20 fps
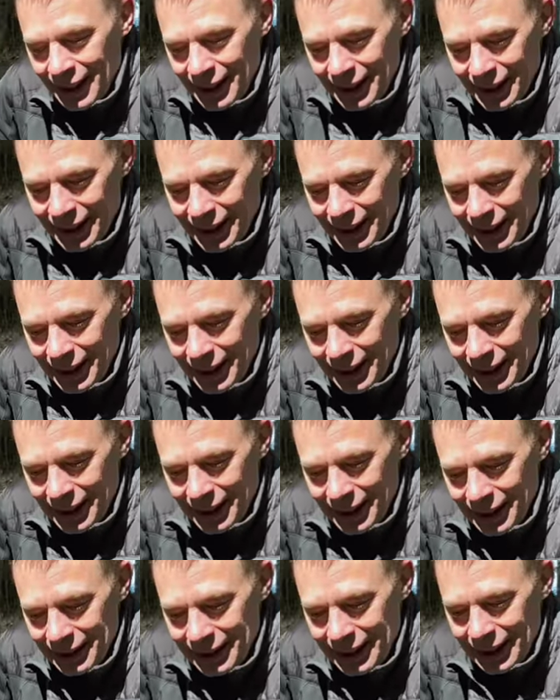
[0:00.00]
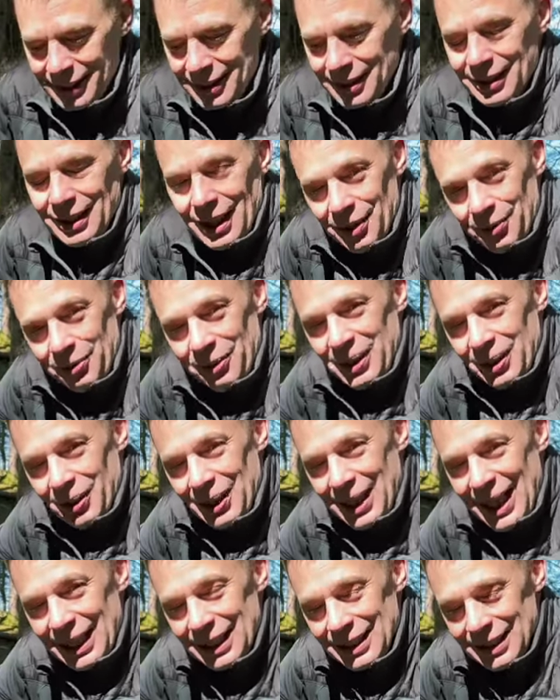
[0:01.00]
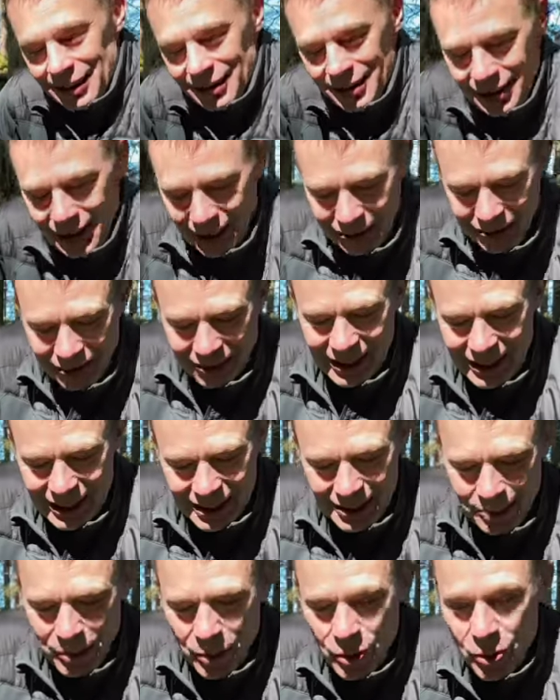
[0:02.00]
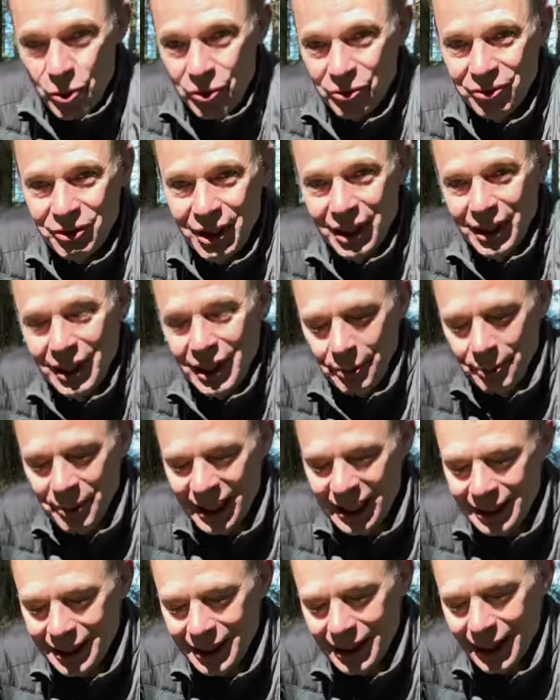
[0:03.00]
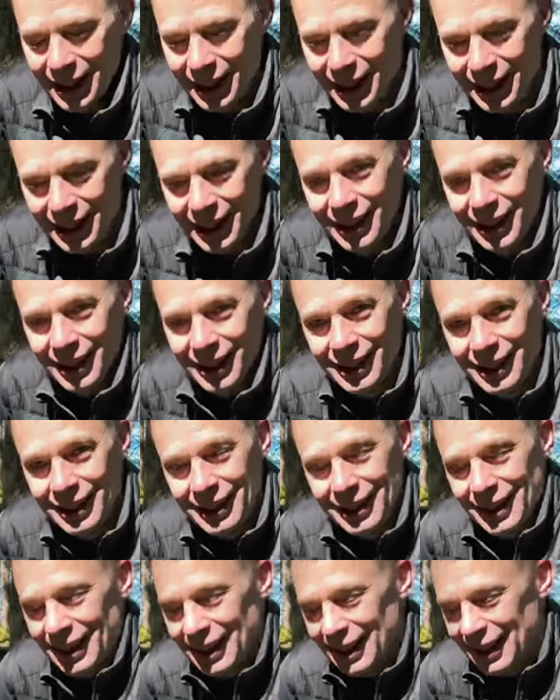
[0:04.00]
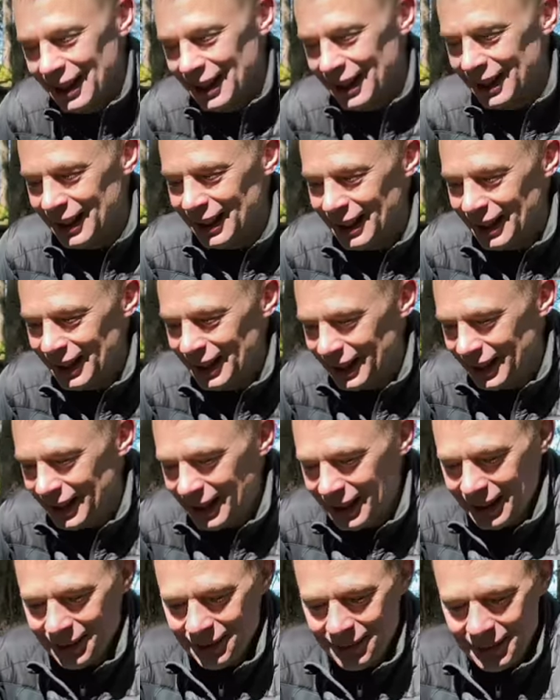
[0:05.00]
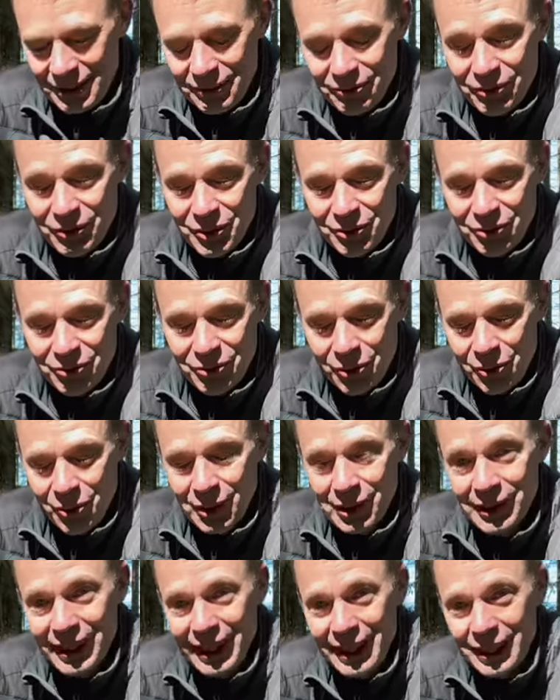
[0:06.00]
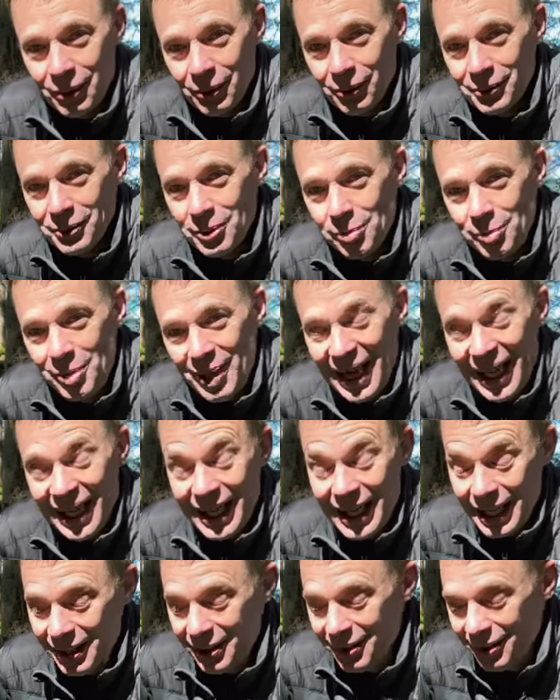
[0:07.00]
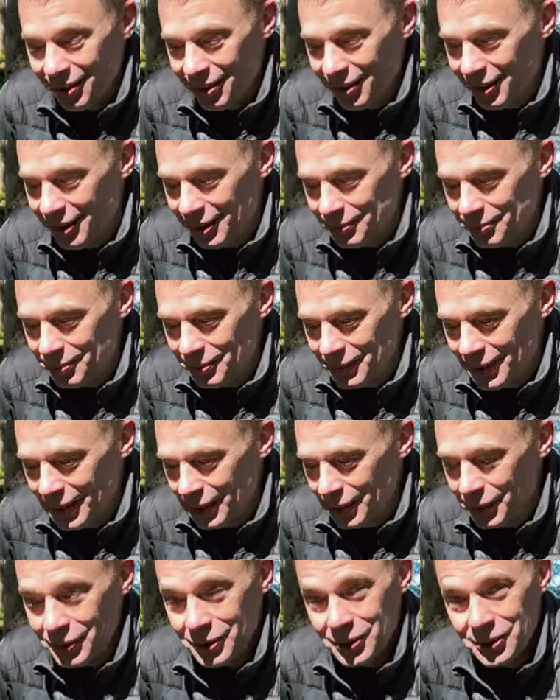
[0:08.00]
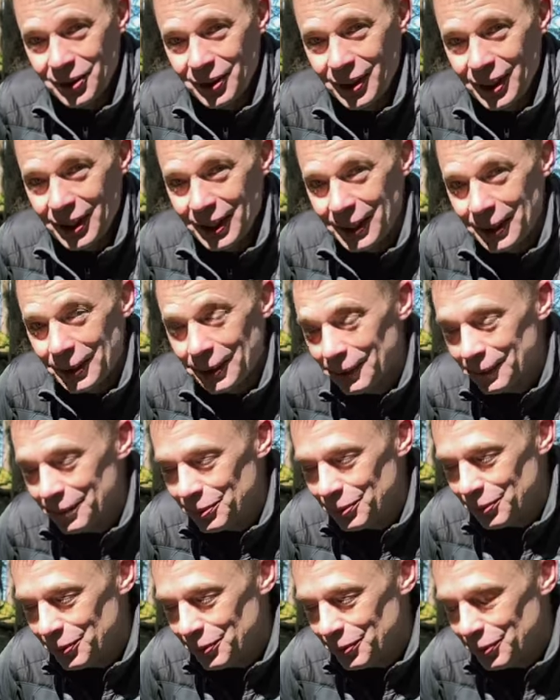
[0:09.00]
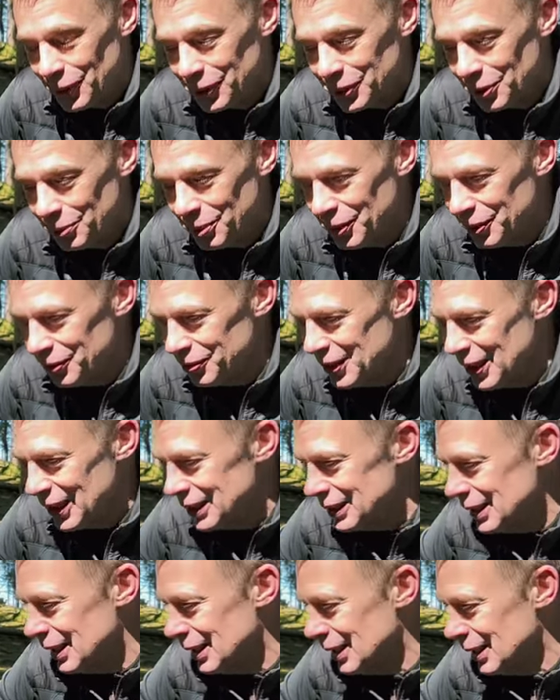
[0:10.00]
get stuck with your legs and stuff. These move a bit. And if you fall, they don't bend or lose the waterproofness.